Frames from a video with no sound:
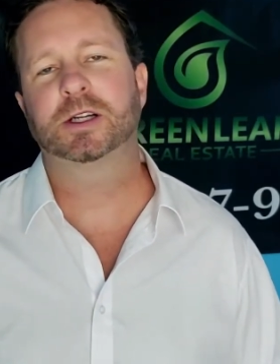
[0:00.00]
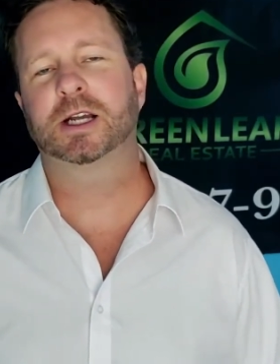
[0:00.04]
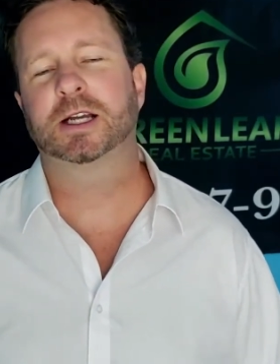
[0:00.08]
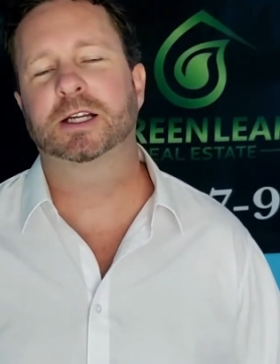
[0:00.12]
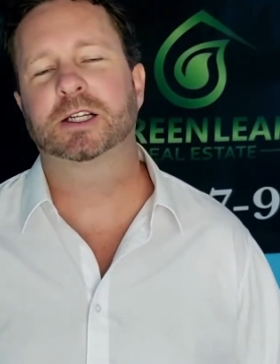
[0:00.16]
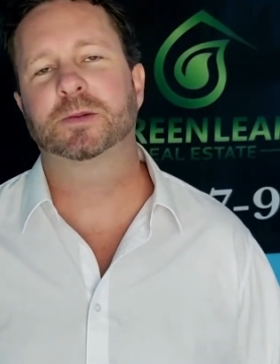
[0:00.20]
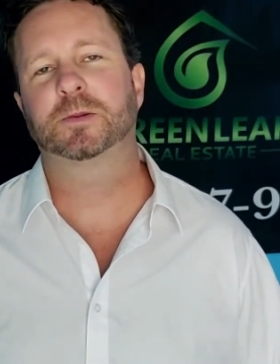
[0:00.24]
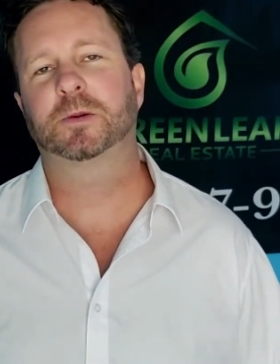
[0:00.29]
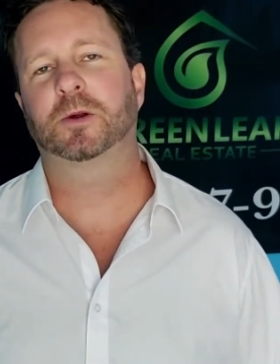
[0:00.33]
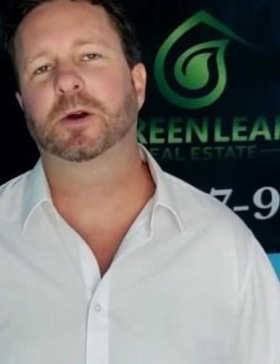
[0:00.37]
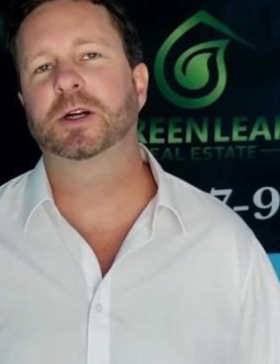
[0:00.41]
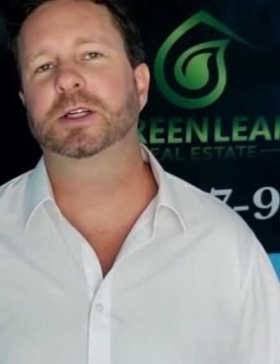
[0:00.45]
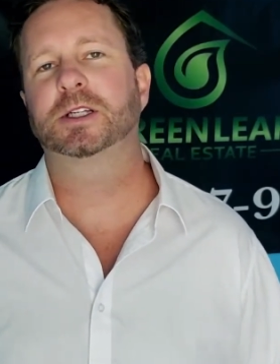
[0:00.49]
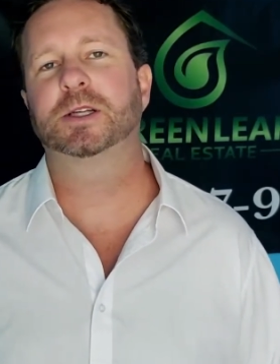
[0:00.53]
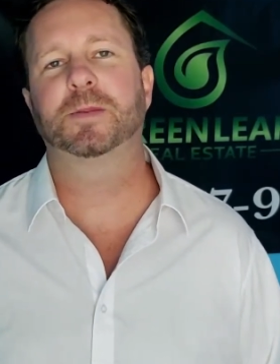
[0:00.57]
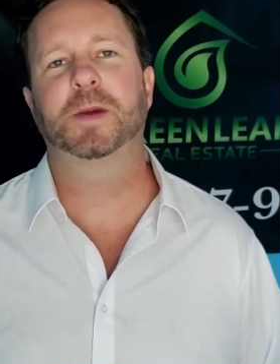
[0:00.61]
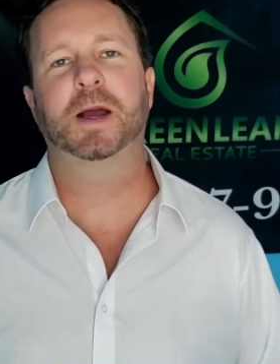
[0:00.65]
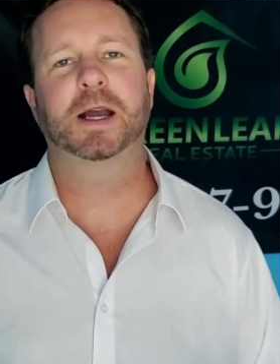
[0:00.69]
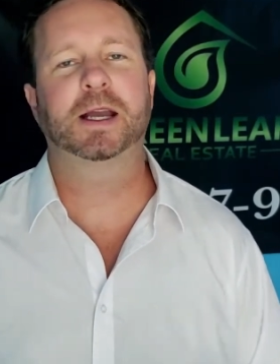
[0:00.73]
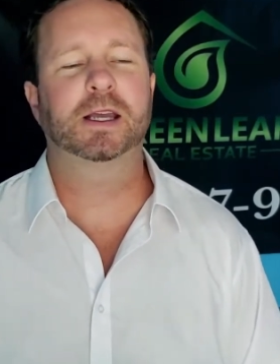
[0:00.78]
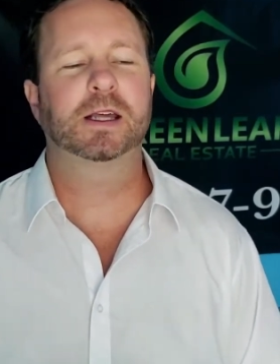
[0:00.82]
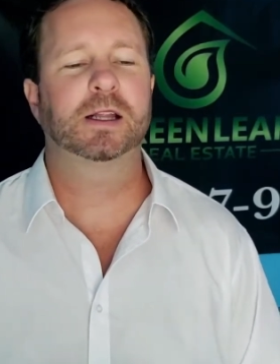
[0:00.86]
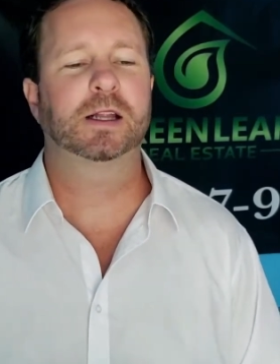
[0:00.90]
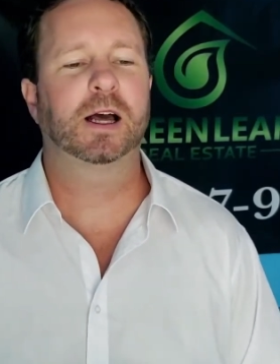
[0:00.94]
Exploring
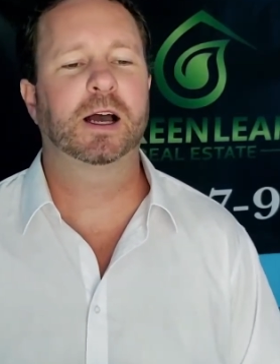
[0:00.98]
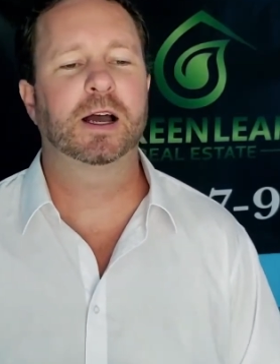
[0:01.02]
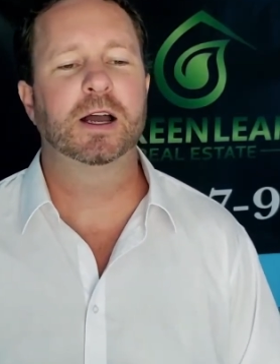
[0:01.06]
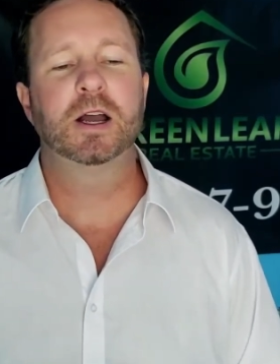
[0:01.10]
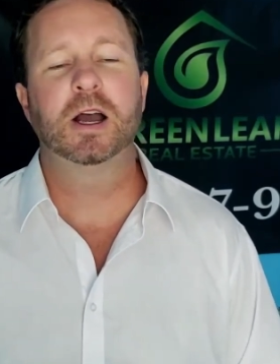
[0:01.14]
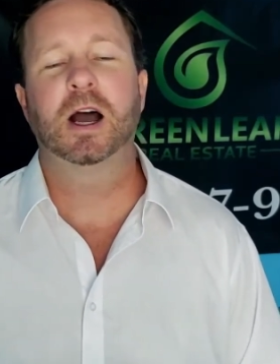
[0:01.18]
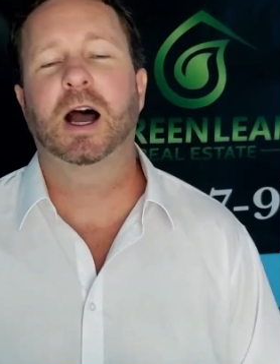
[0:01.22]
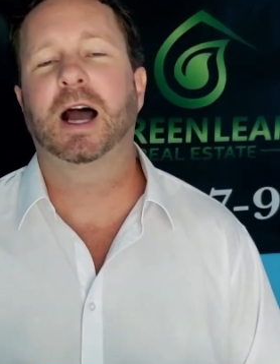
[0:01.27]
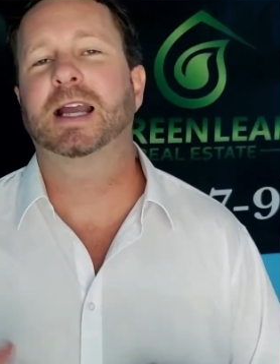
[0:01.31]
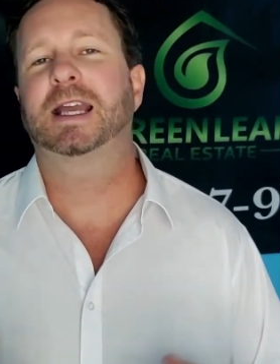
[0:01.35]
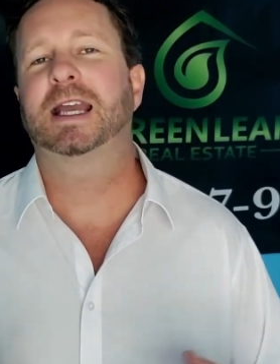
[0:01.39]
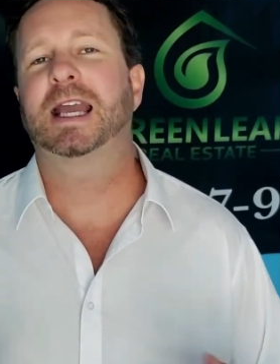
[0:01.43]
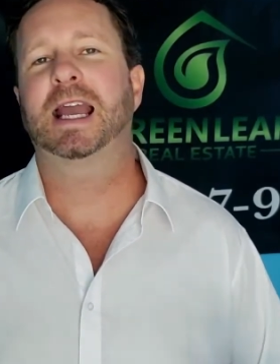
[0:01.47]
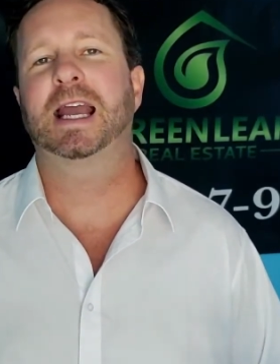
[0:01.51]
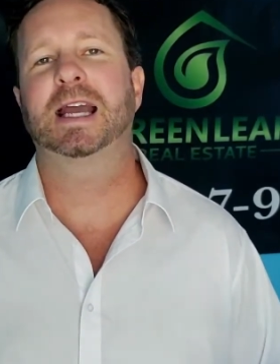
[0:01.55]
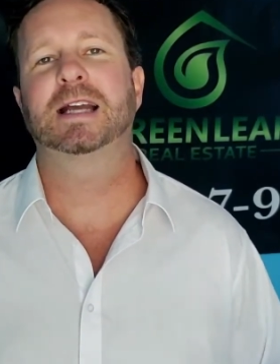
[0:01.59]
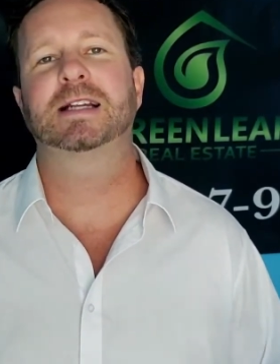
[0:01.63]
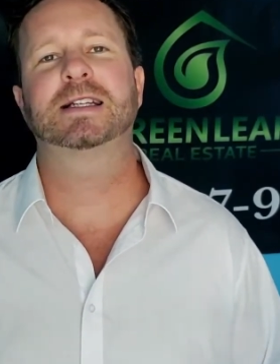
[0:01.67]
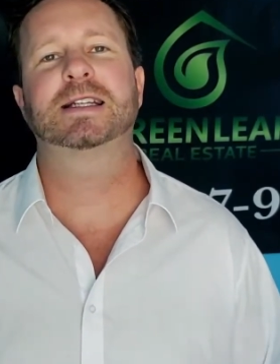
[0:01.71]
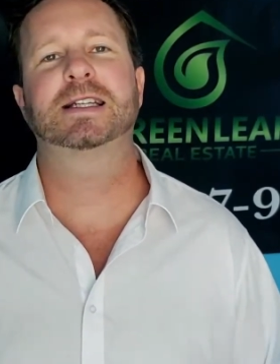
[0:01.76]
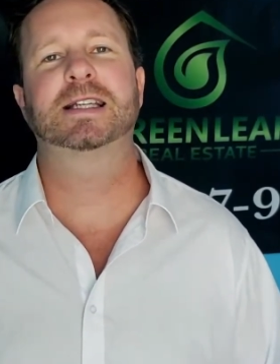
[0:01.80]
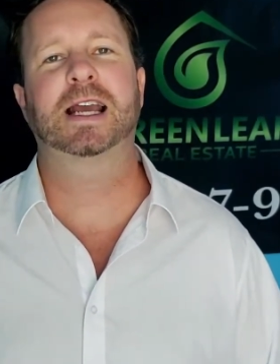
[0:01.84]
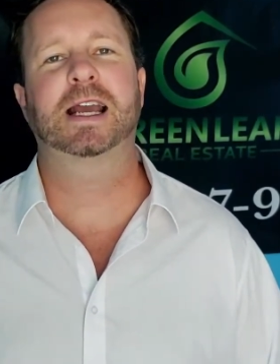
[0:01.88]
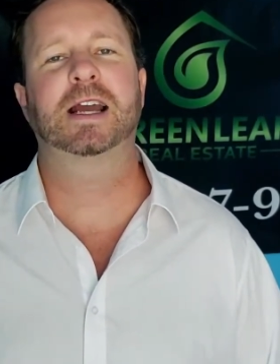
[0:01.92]
Temecula, I
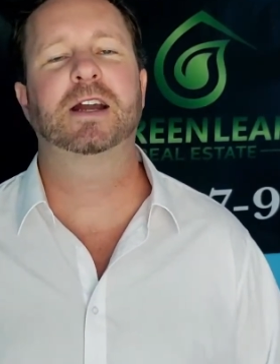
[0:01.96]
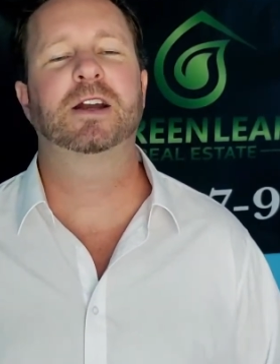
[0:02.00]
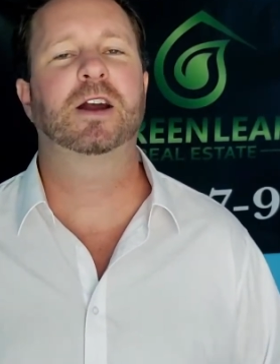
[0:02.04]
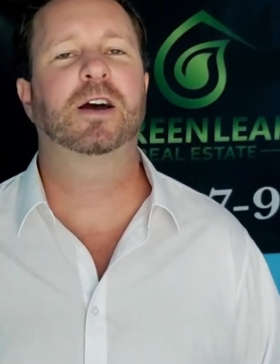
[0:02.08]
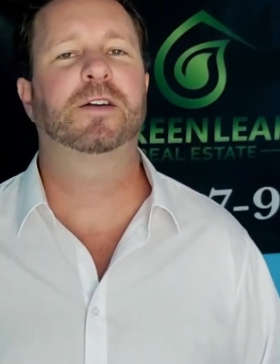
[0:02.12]
can't say